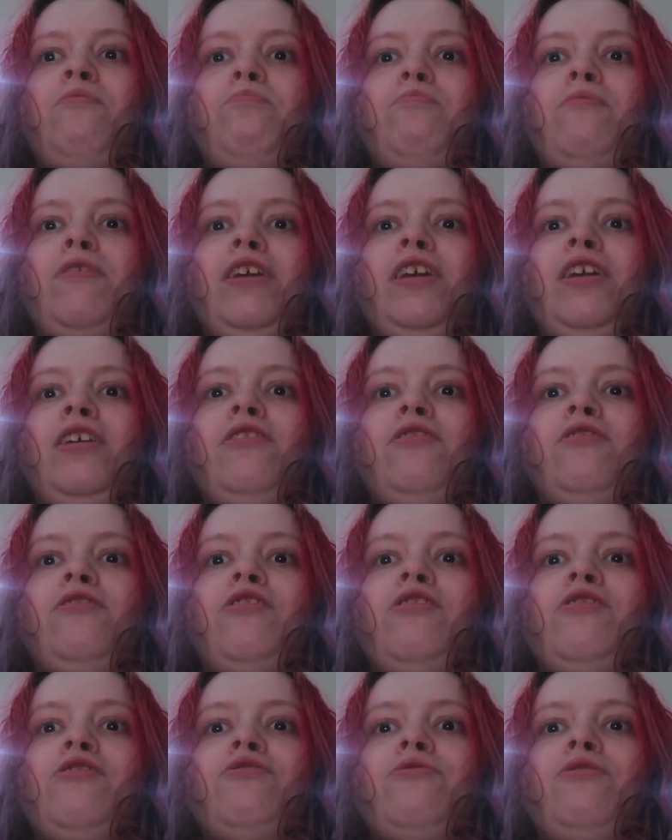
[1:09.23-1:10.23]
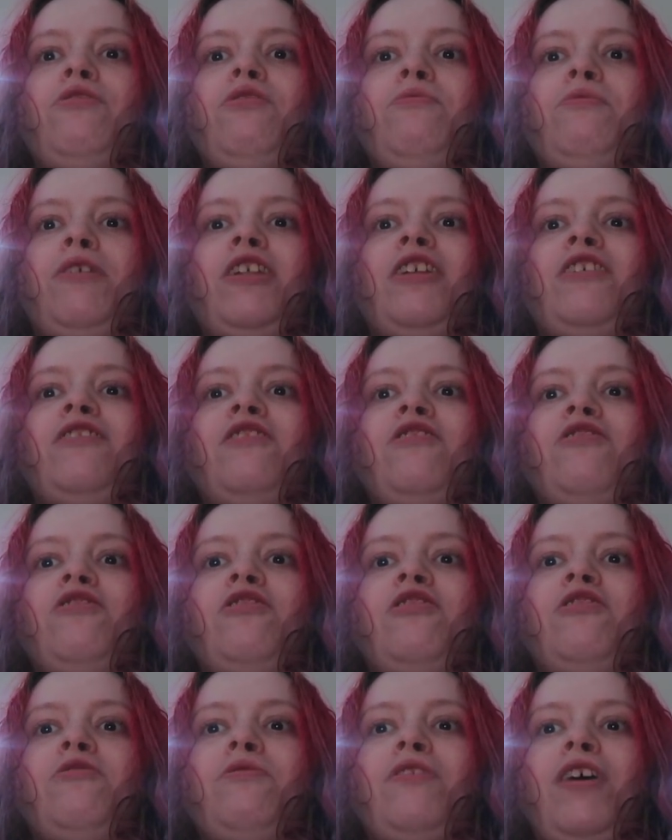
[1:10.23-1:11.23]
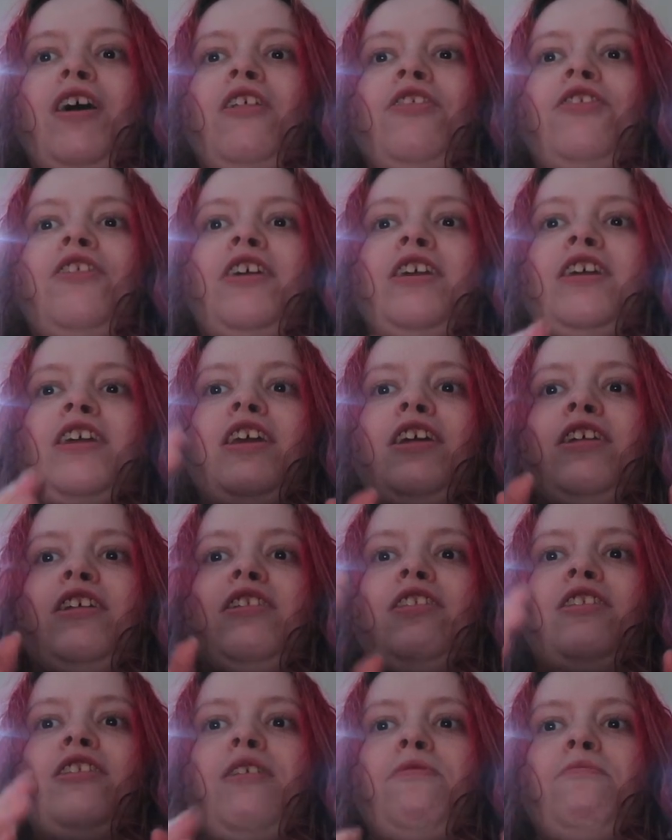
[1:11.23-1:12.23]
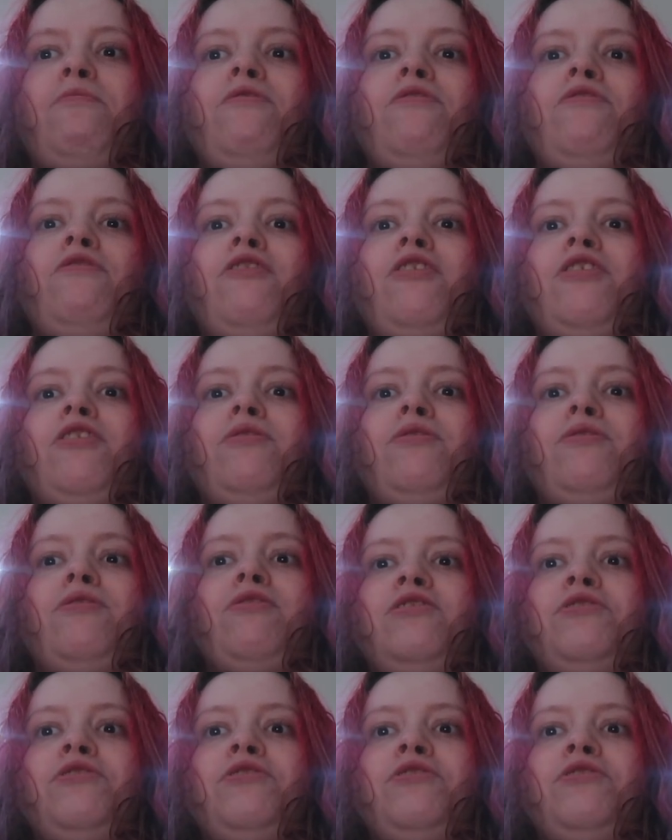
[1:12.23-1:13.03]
Making unusual or big decisions without thinking them through.